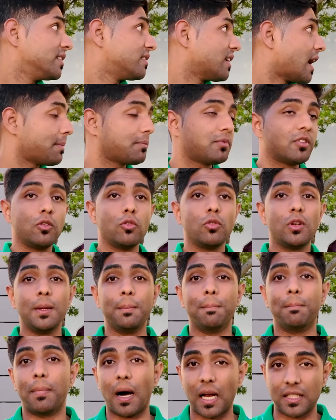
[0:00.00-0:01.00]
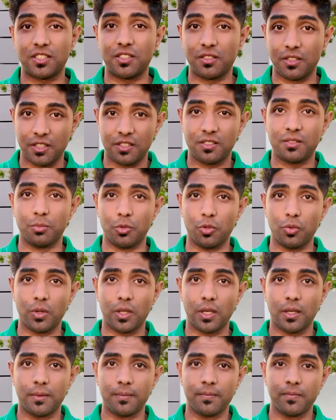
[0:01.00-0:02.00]
is absolutely buttery
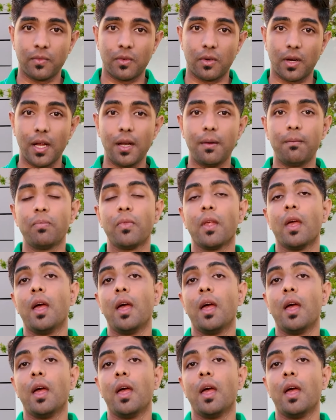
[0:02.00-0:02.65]
smooth, right?